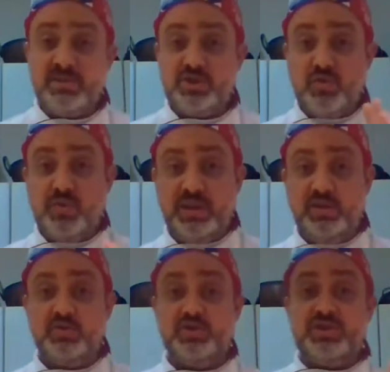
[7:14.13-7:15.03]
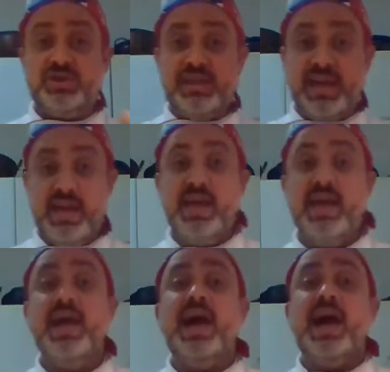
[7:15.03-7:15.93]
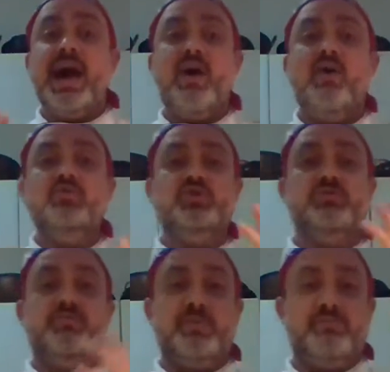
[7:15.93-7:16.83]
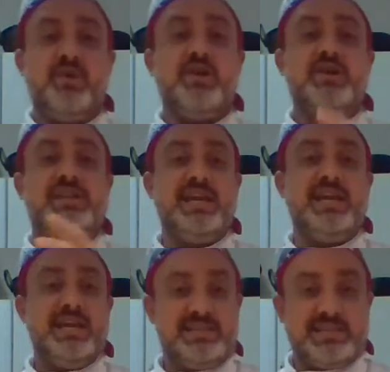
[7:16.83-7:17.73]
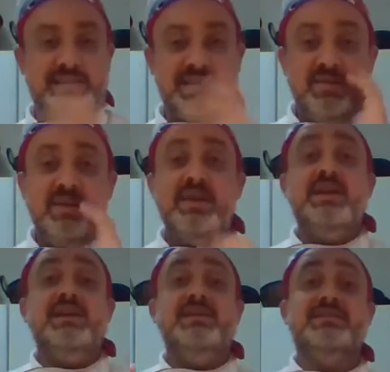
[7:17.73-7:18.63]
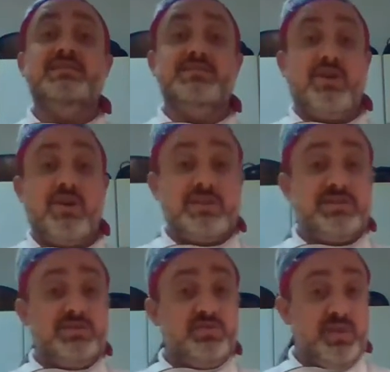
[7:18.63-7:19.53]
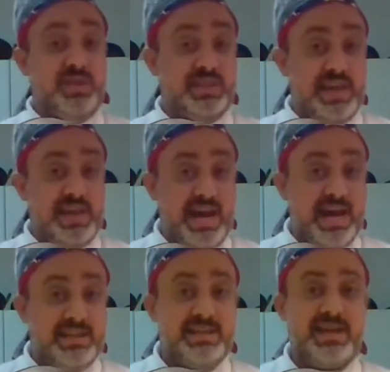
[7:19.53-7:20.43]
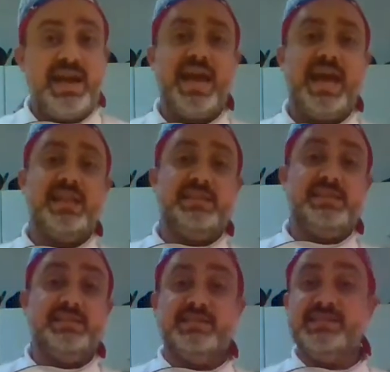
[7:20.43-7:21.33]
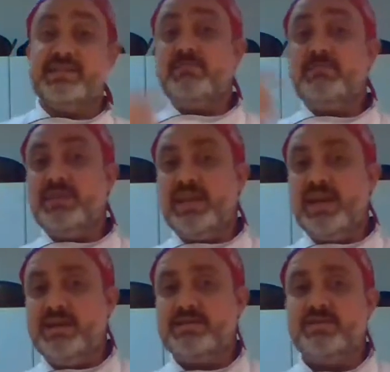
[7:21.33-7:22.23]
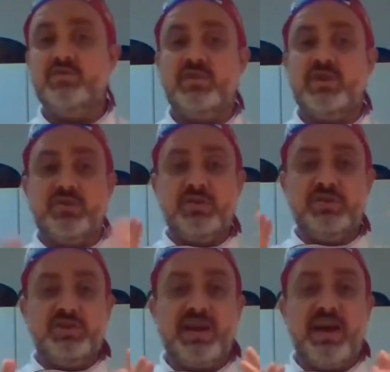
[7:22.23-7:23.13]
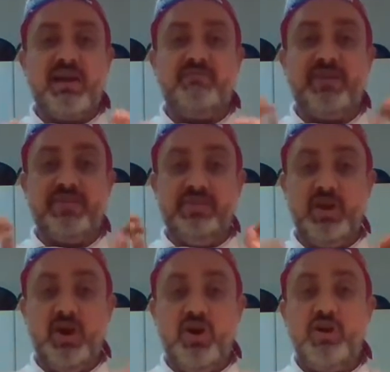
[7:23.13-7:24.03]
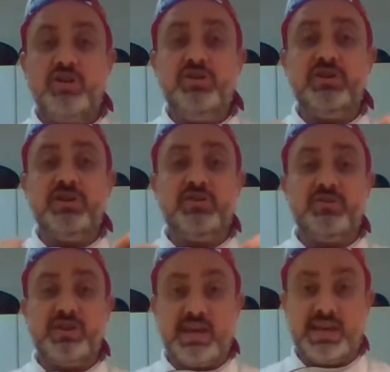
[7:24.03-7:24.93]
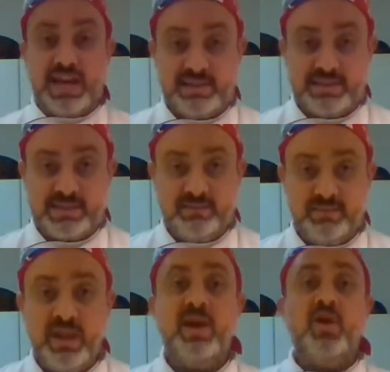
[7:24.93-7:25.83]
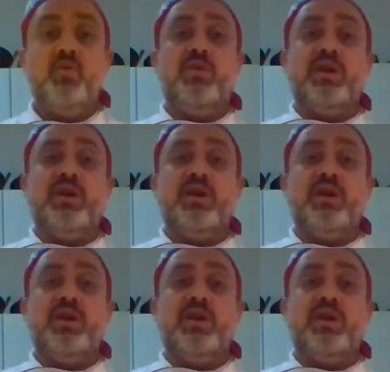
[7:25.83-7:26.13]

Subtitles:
where I'm going to show you how to use this yeast to make a dough. Okay? So let's see. How do I do that?